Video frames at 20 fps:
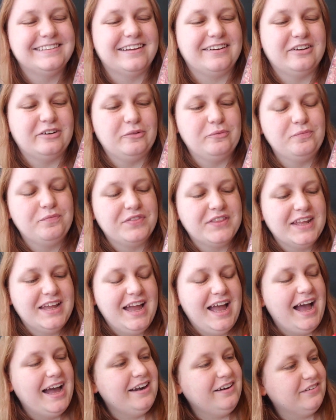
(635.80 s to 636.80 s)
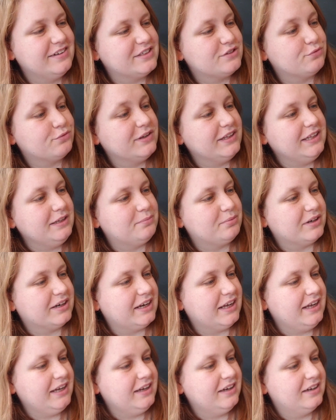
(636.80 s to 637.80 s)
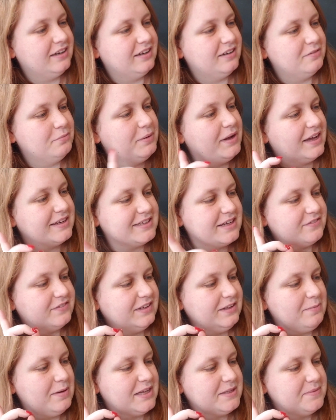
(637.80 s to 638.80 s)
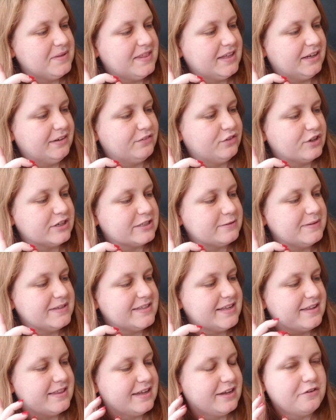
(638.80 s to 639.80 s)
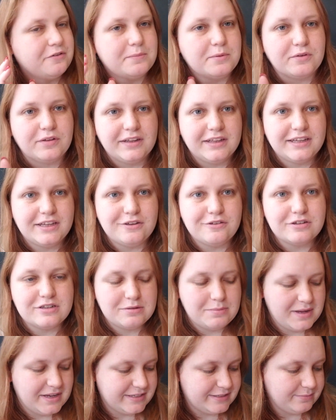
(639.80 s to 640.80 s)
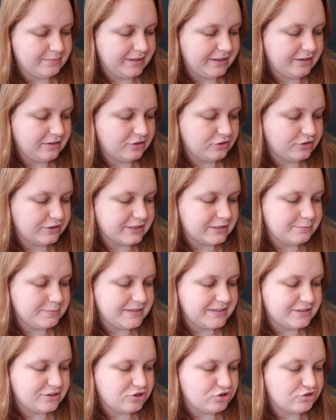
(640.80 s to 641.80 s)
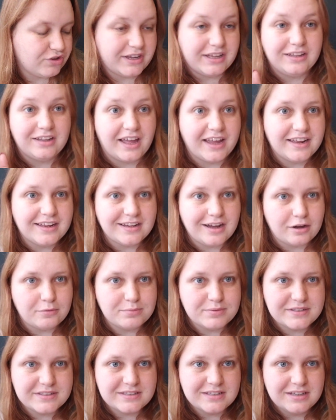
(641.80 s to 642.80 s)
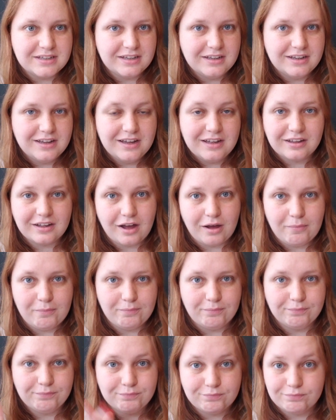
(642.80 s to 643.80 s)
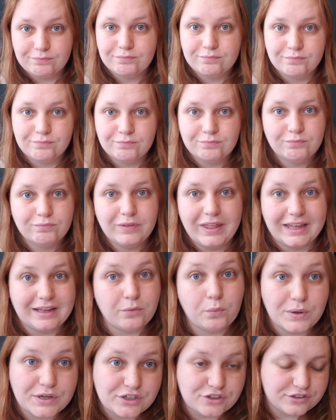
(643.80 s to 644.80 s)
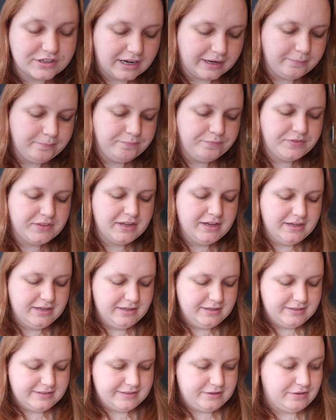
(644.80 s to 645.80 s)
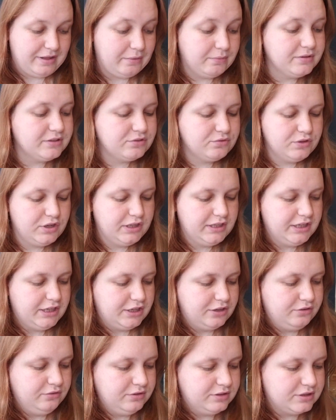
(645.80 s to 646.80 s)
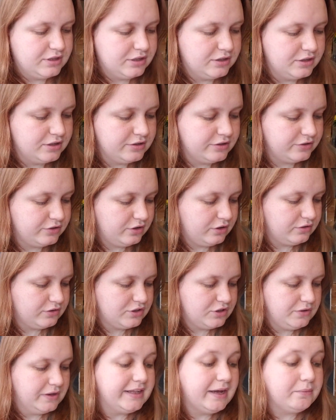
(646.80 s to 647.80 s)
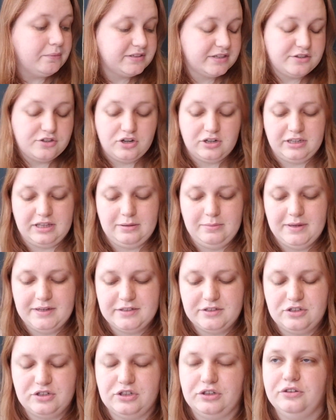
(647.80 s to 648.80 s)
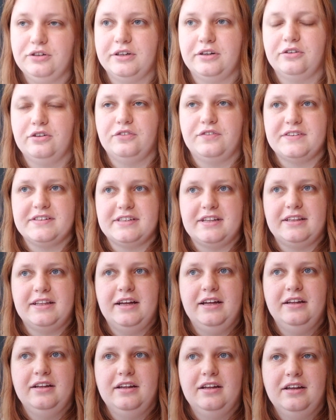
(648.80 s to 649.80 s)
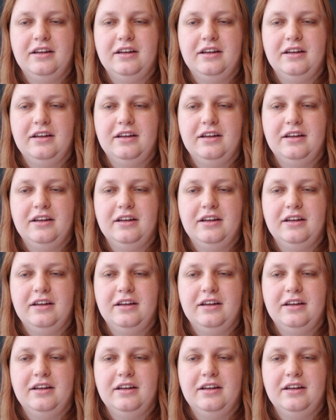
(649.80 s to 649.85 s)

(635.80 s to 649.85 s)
so I don't know, it's really pretty. But yeah, definitely makes me think of Christmas. I think it would be really cute to make some like Christmas string light cups come like wintertime. So that one's really cute. So those two, and that one's a chunky mix too. I don't know if I said that.